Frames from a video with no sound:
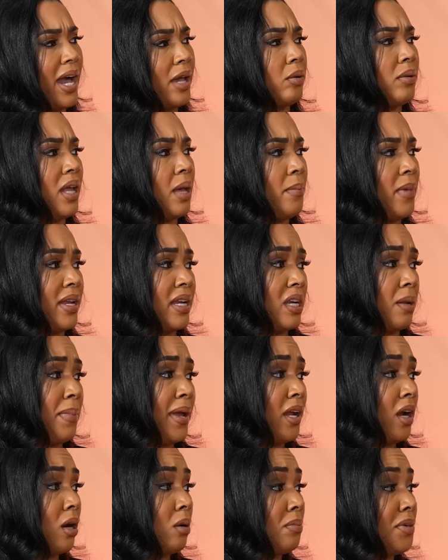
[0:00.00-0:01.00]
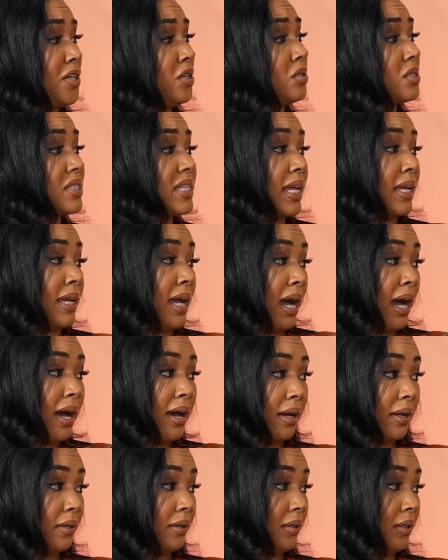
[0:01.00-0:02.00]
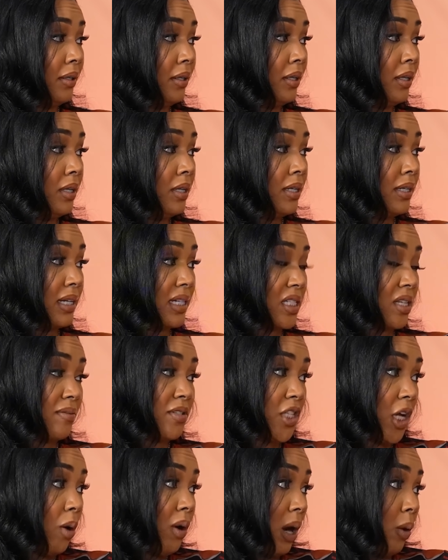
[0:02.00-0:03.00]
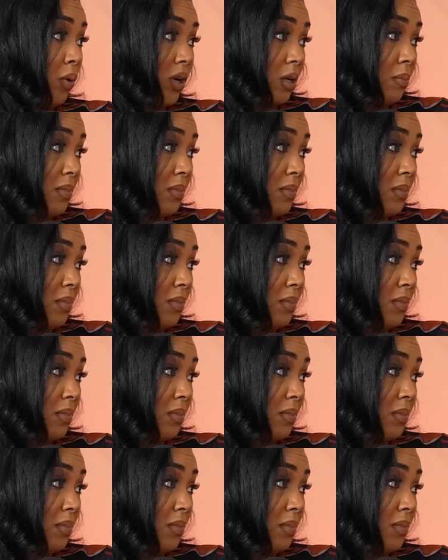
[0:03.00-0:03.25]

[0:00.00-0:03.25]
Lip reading: that money to pay our bills, thank God. Because if so, I would have been